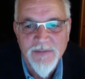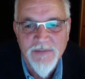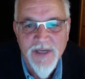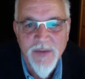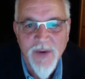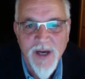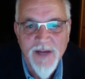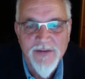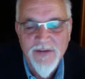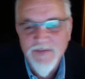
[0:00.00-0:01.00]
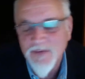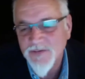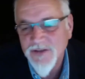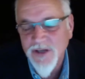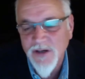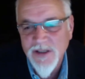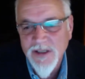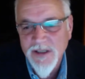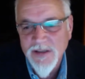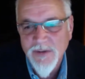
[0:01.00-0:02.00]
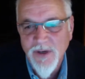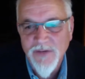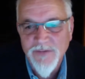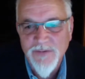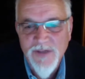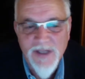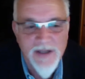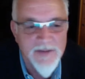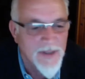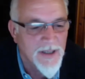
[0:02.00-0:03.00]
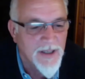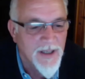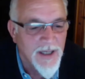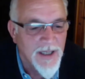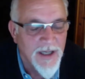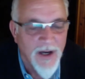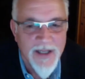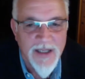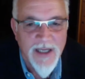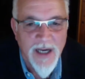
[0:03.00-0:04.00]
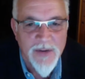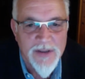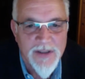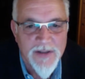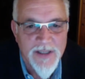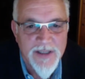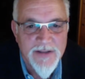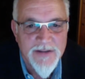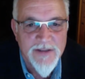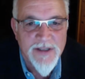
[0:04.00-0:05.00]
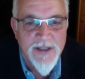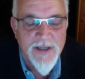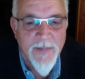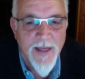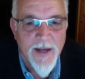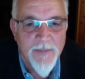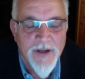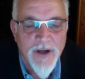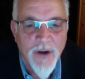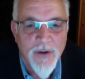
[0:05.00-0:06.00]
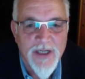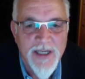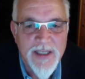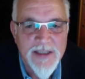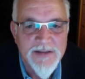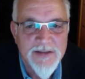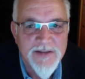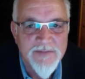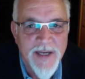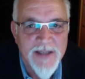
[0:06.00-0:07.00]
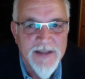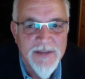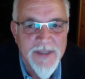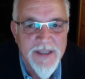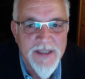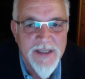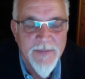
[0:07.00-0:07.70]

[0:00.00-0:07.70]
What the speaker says: many ways, and I've shown it in quite a few videos, but I can go into these occult connections they've made to me.